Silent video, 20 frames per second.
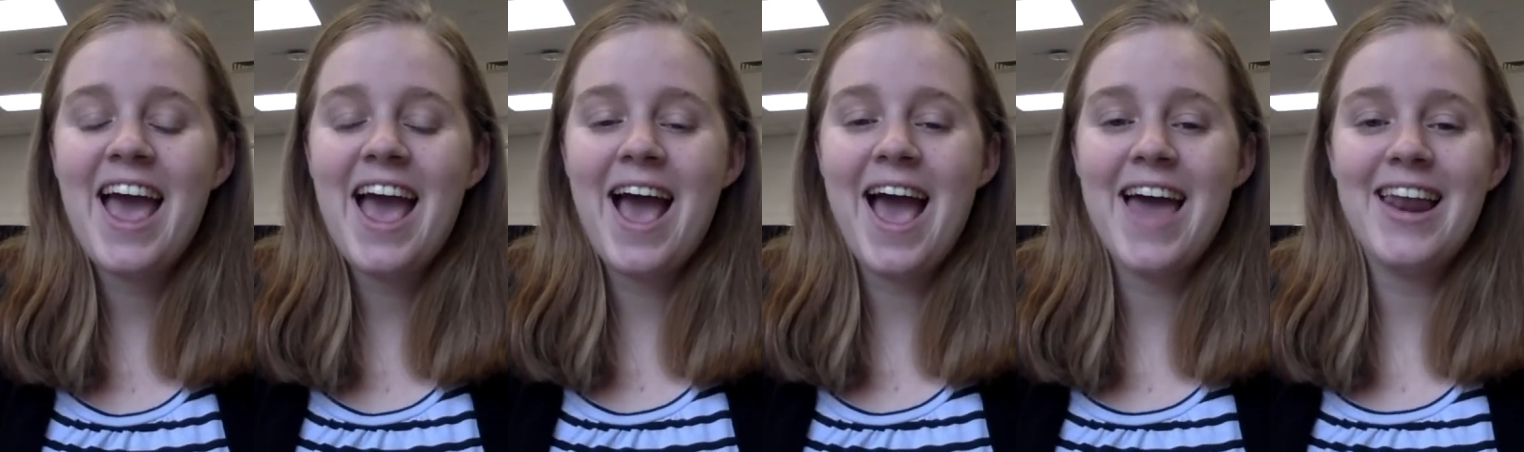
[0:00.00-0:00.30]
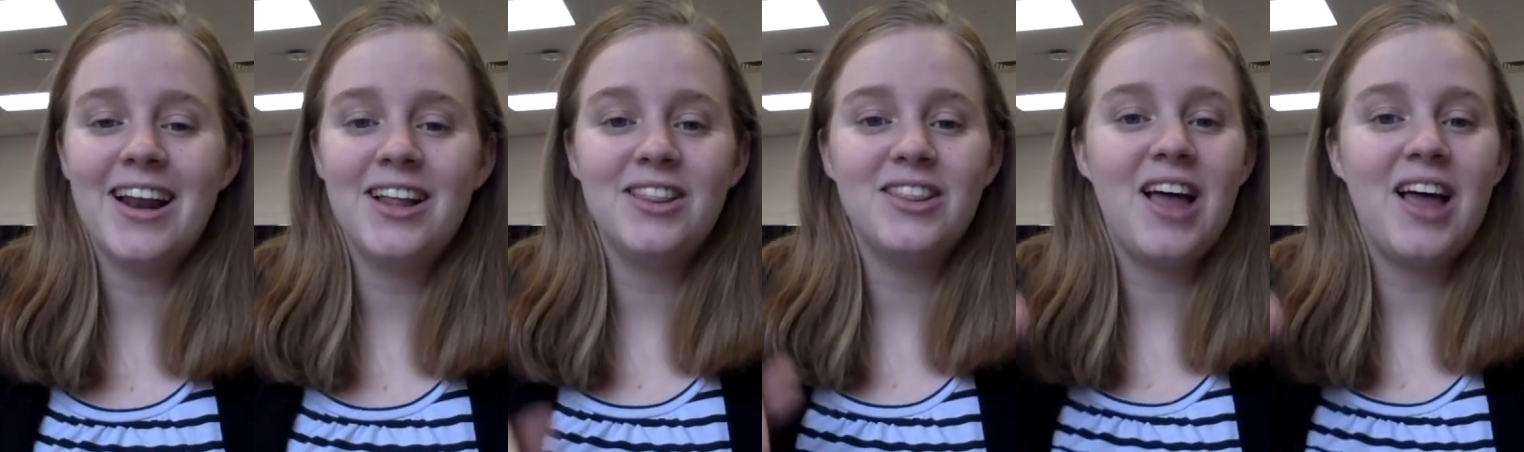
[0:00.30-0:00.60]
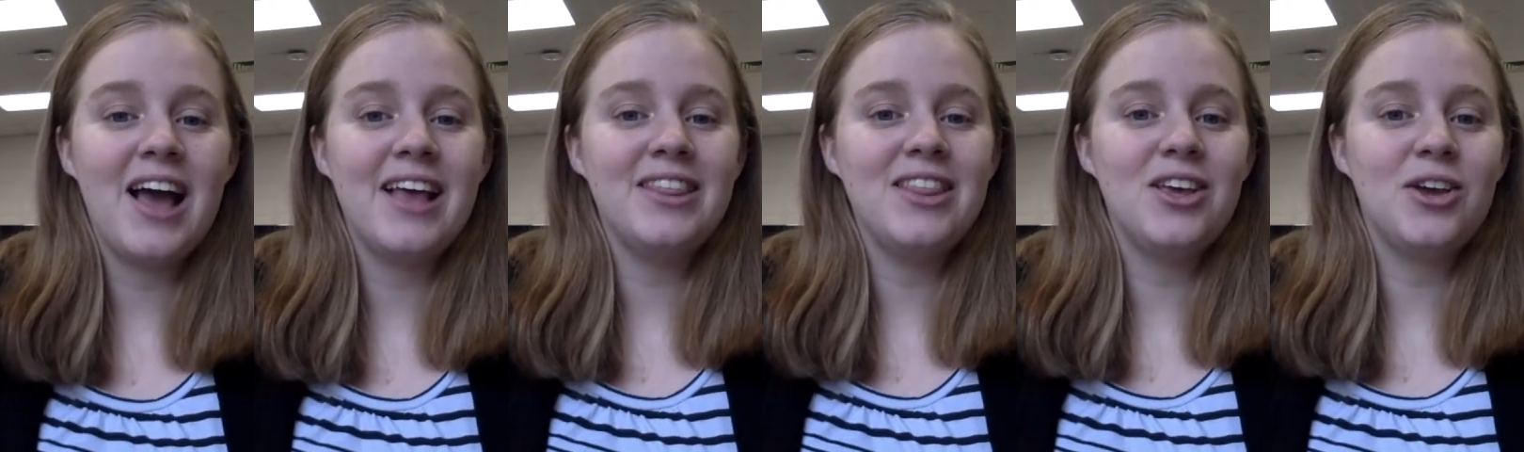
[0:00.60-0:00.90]
and a
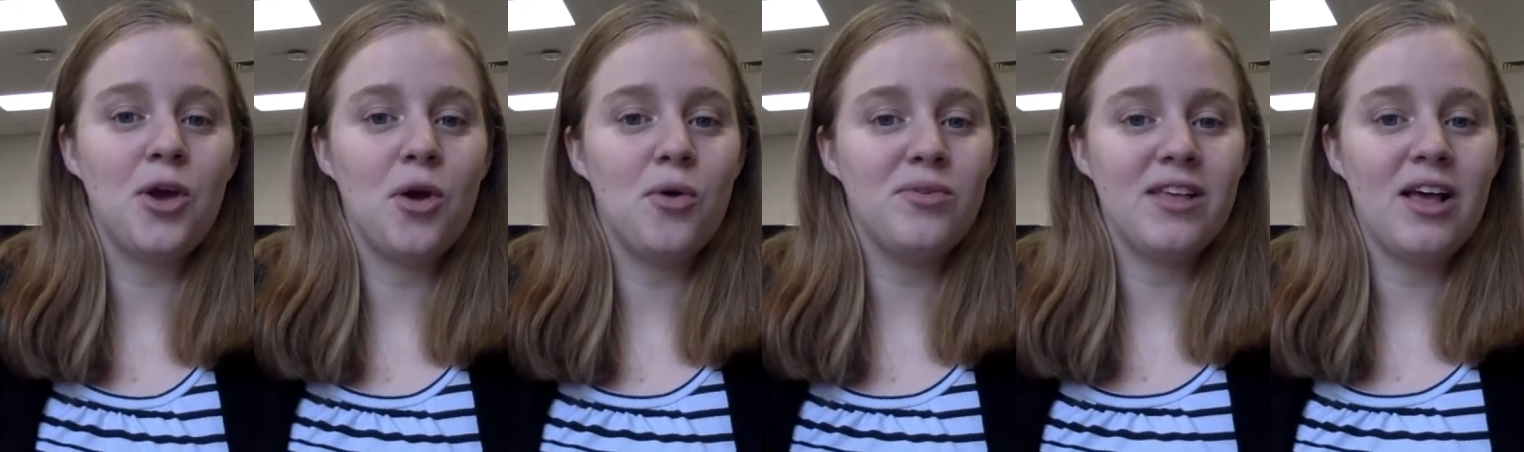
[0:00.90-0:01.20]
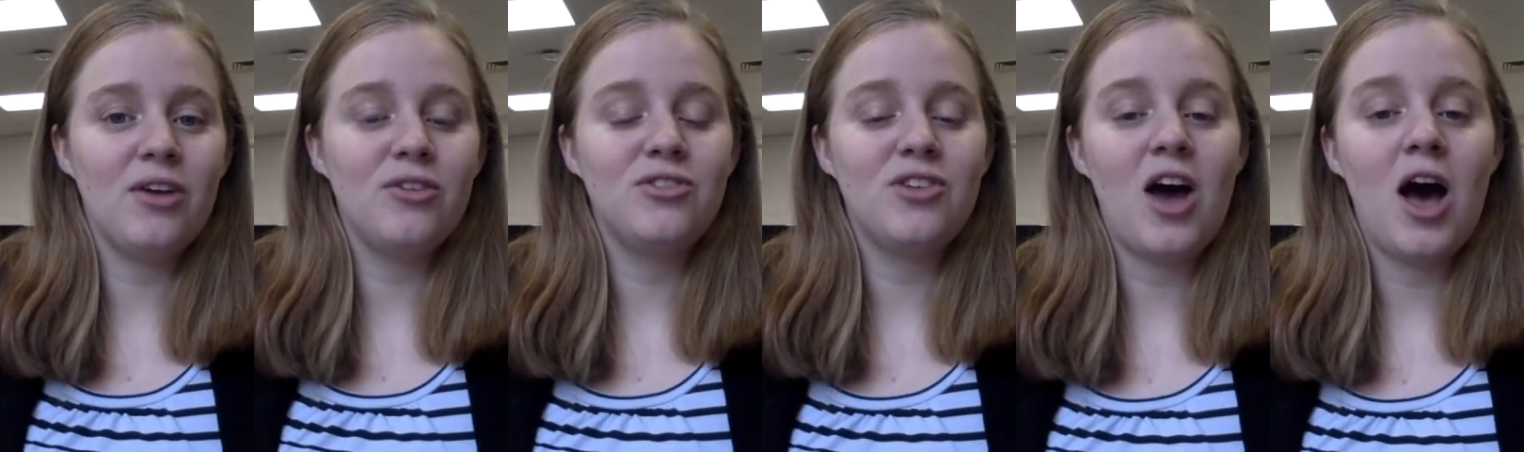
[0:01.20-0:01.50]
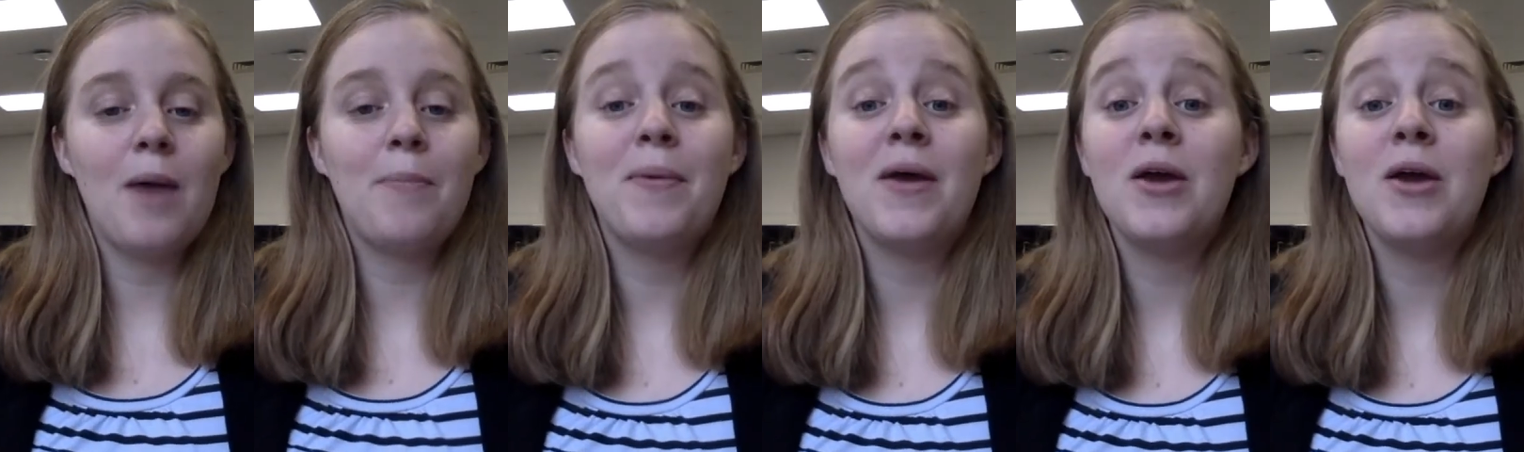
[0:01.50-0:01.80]
line that goes out
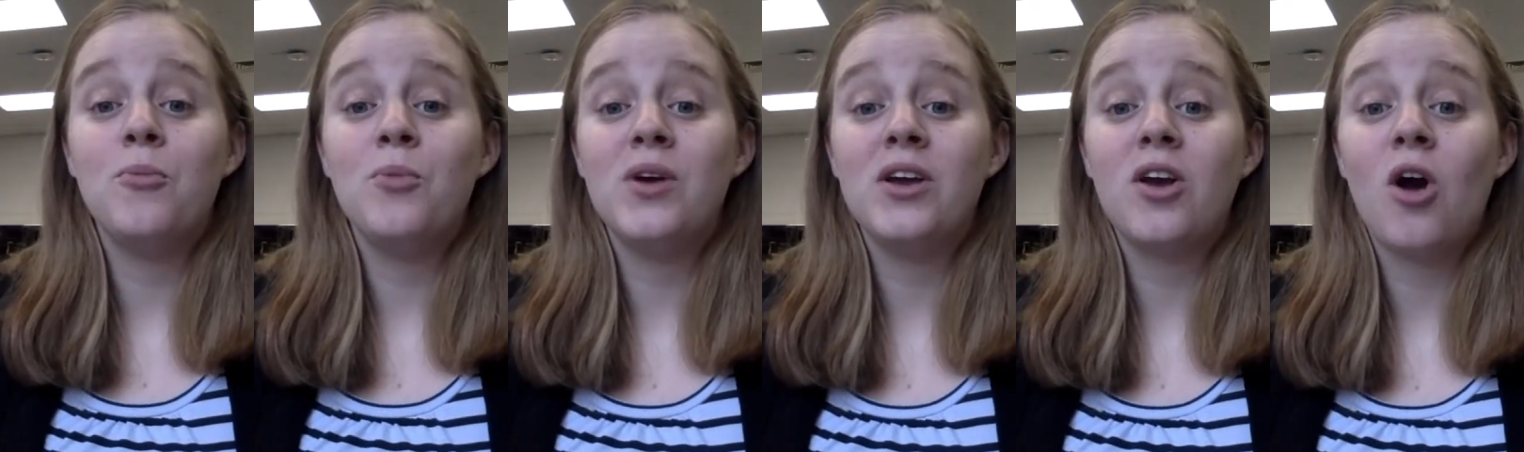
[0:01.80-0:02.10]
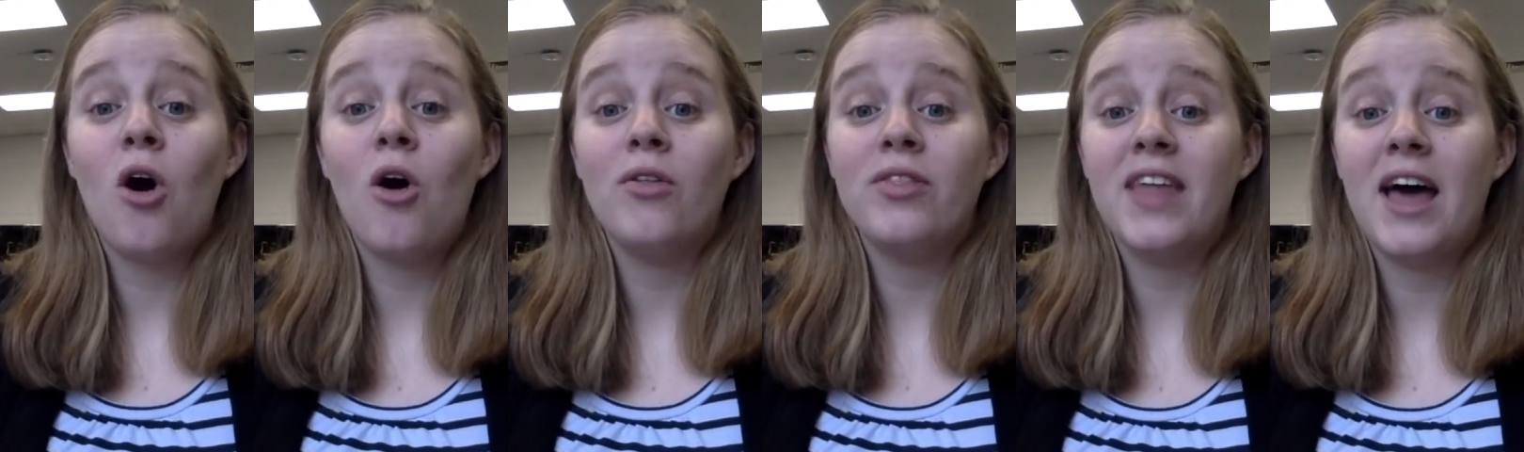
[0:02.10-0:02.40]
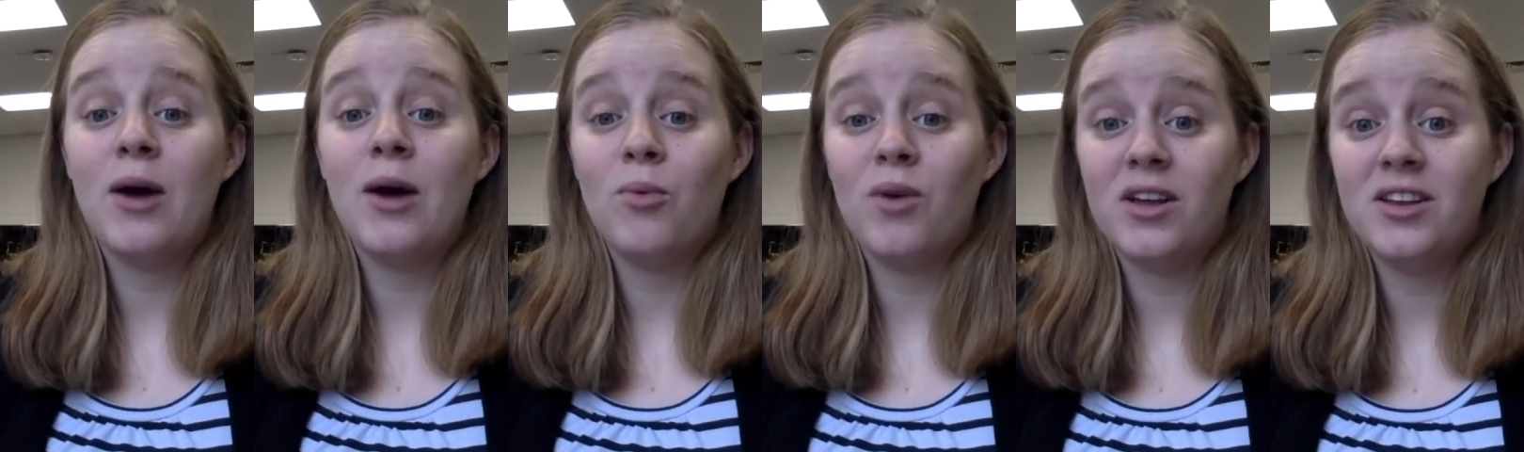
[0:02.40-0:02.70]
top, and we called that
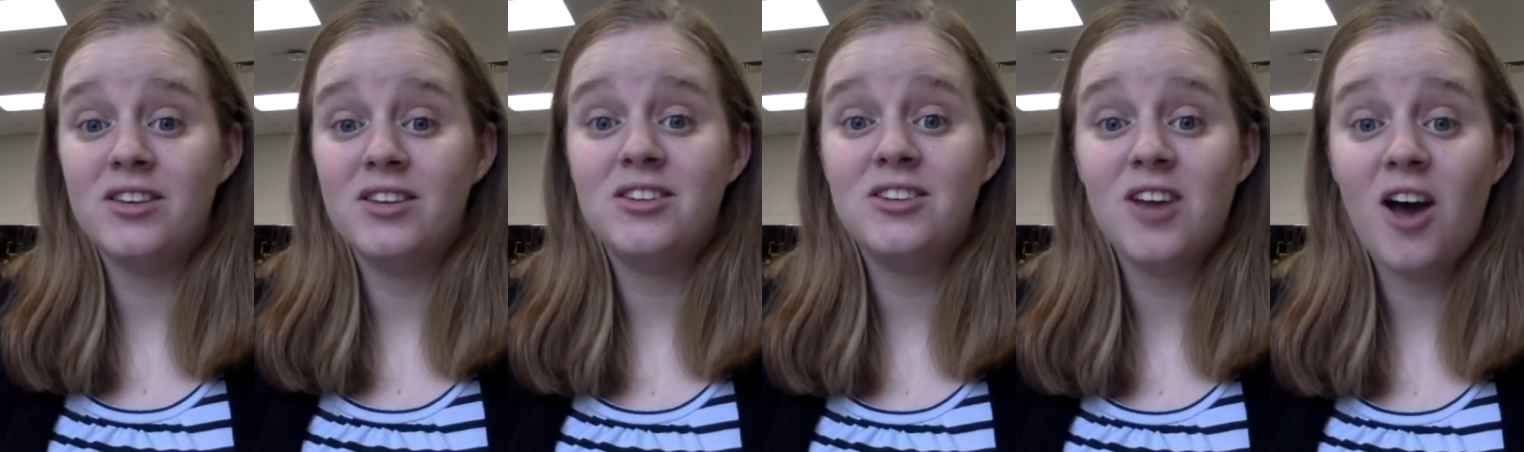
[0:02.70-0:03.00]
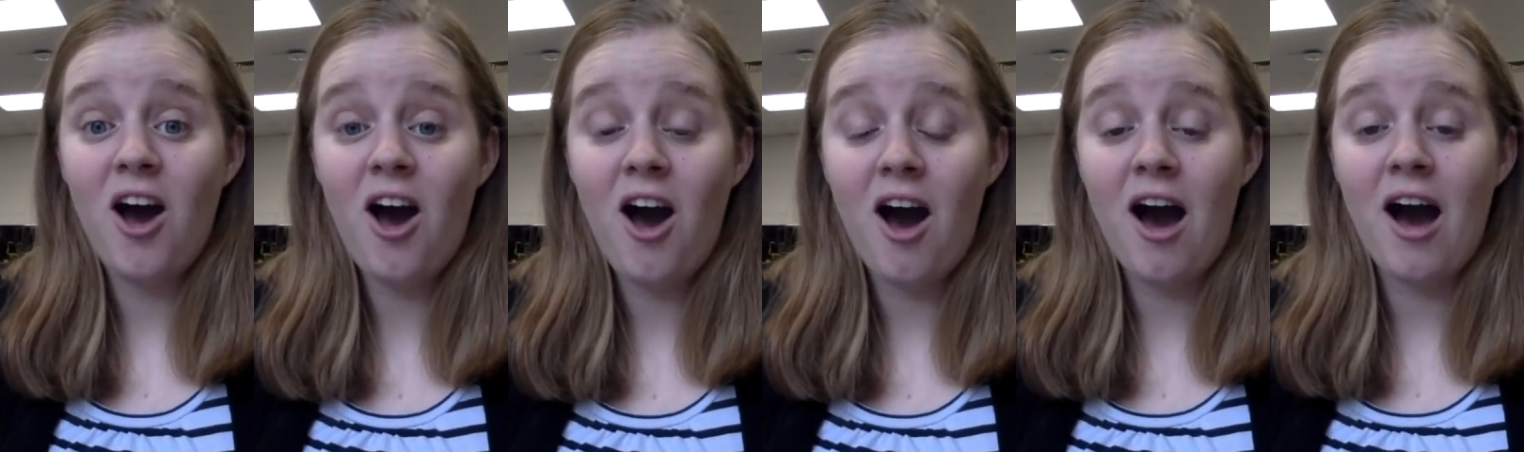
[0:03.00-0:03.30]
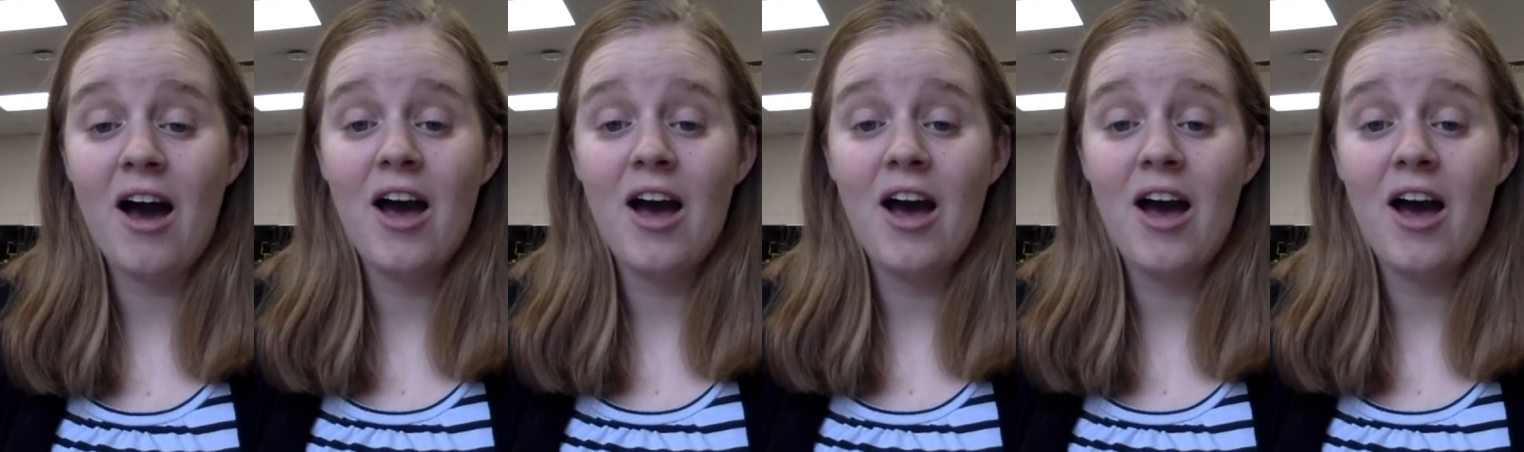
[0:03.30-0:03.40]
one ta.